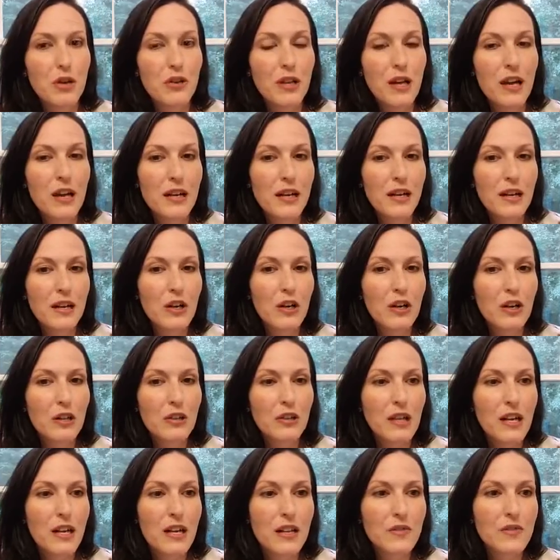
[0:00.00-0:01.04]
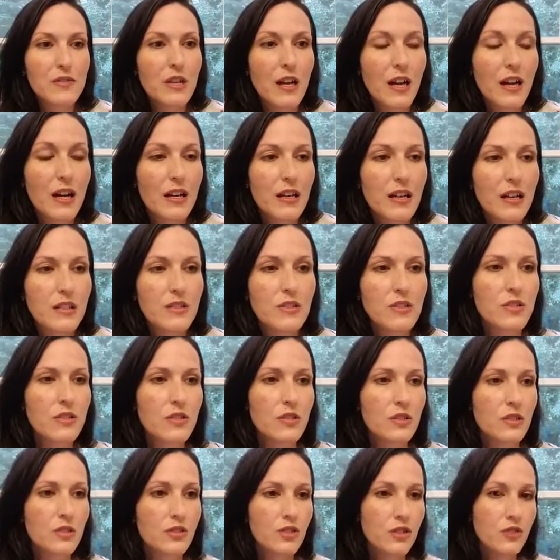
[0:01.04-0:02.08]
li- our lives I
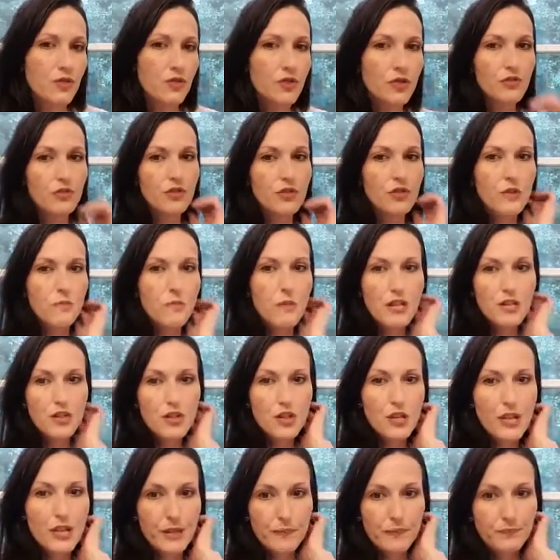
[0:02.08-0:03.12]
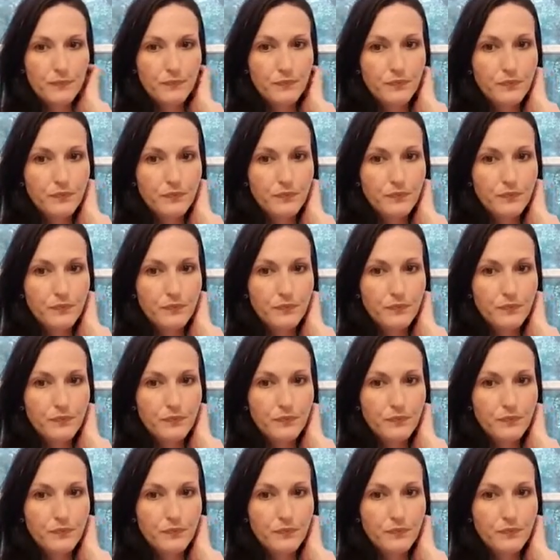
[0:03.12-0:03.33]
saw two children in my dream.